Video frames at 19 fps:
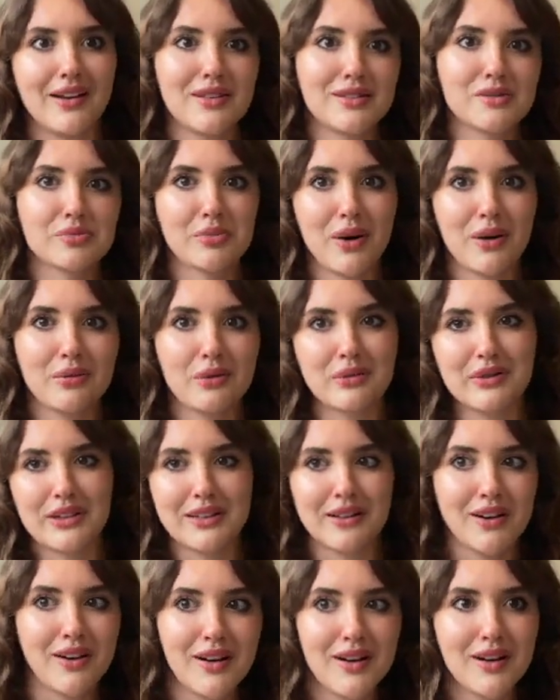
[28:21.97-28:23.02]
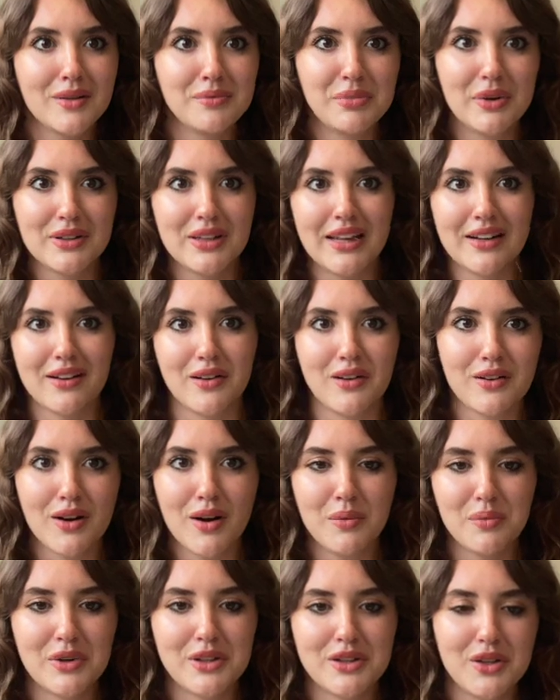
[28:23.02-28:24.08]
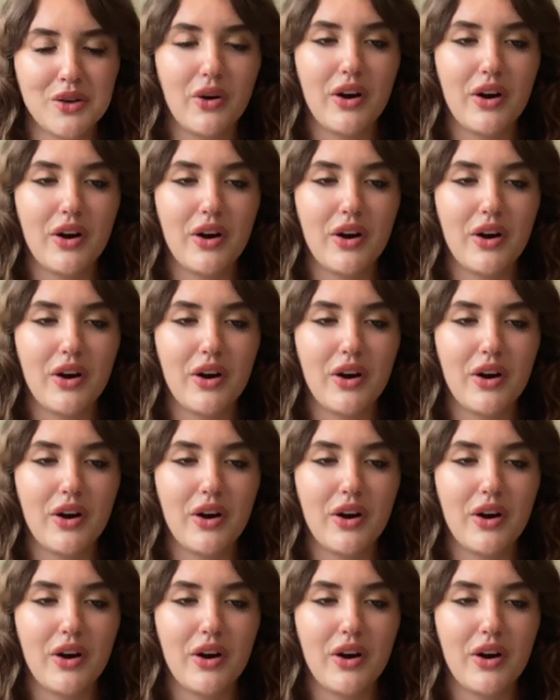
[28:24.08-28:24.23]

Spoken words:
it's probably not, but like, I'll come with you.